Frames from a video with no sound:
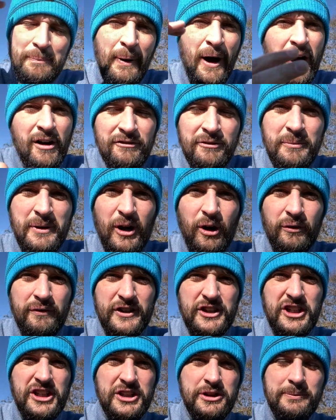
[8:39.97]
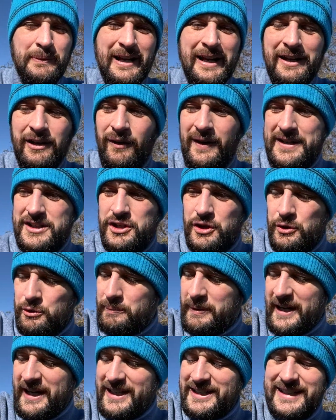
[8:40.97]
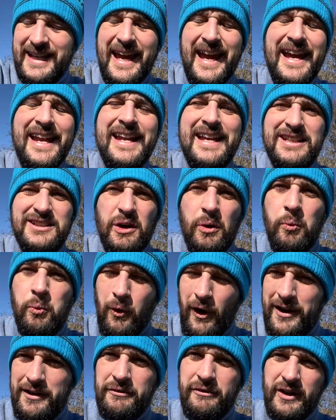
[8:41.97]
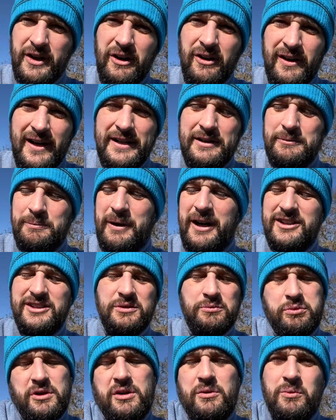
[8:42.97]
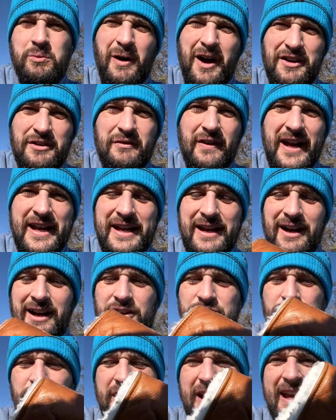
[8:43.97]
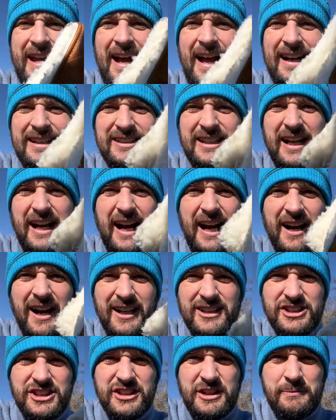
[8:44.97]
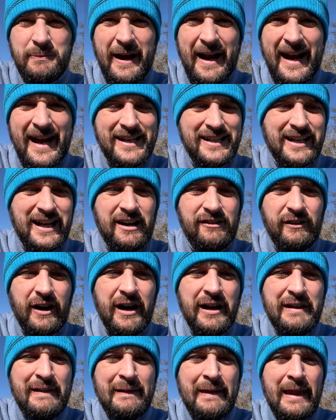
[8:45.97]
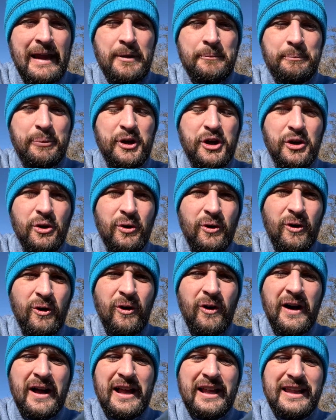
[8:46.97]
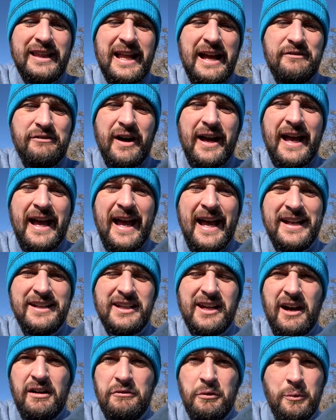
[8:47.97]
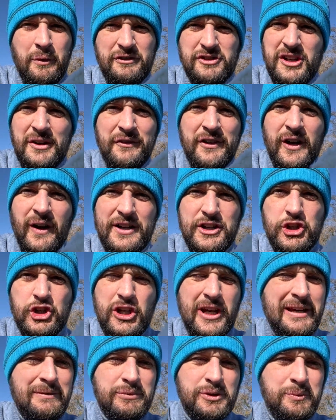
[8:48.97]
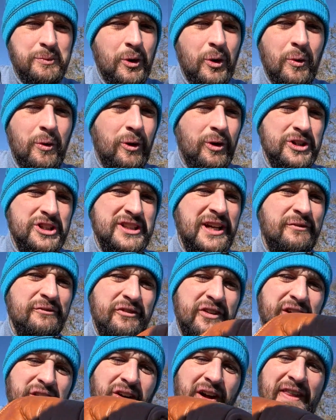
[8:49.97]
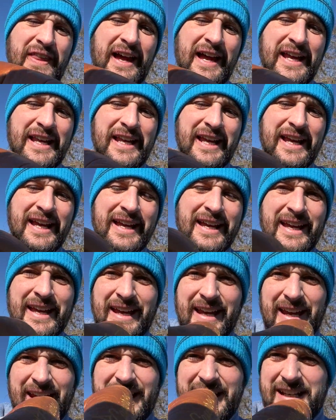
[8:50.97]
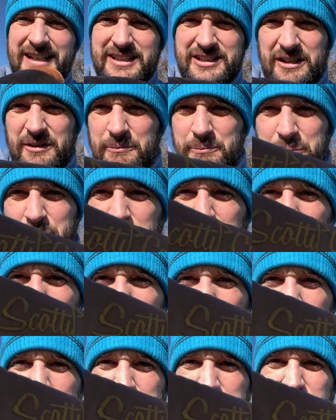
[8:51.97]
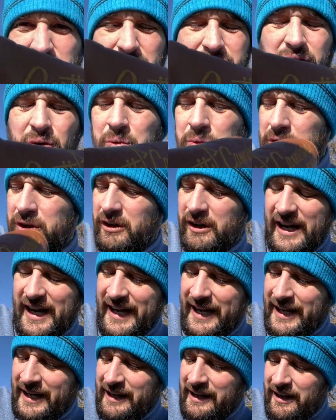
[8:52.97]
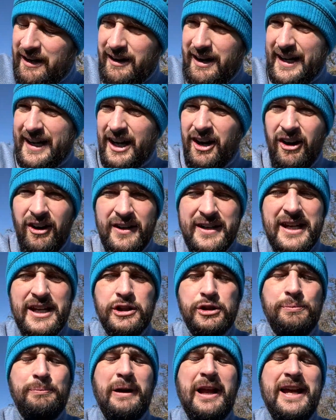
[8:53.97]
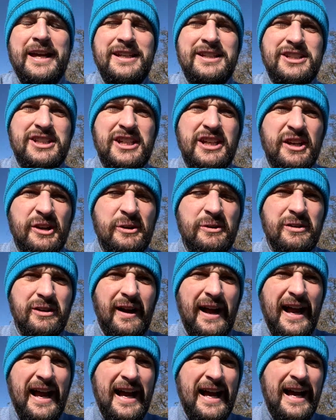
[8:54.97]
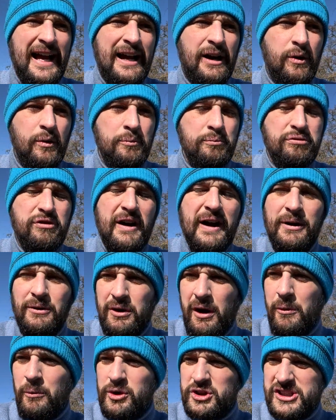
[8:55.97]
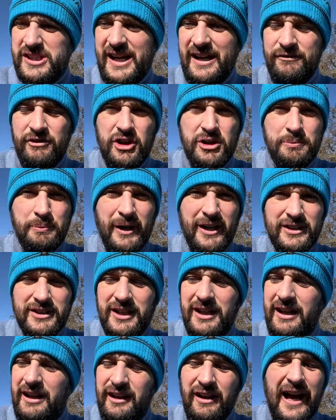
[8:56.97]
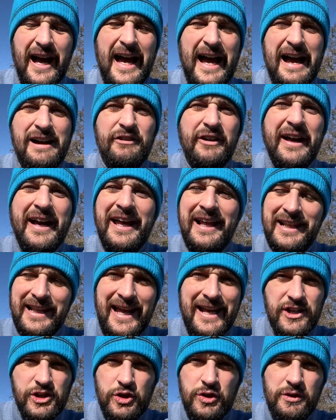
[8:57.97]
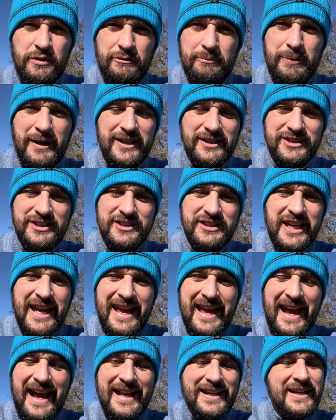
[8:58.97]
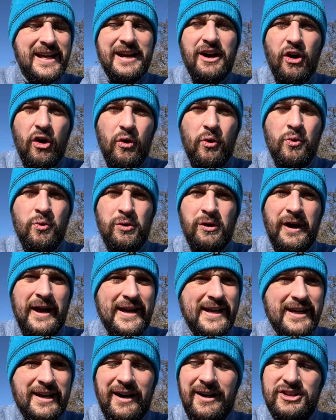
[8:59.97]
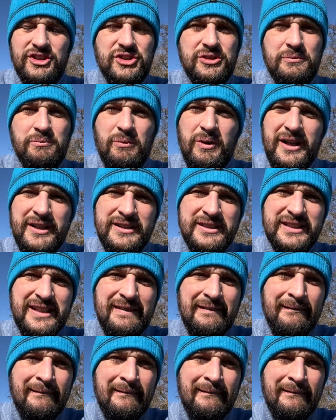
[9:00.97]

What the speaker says: apart from it obviously smelling like 2 peas, it is a one-of-a-kind putter, well, 1 of 800. It has a custom head cover, pure leather head cover with something like sheep's wool or something like that in it. It is beautiful. Like, I can't explain to you like how proud I was to have this putter. Like, I have a collection of putters and they are all like custom ones.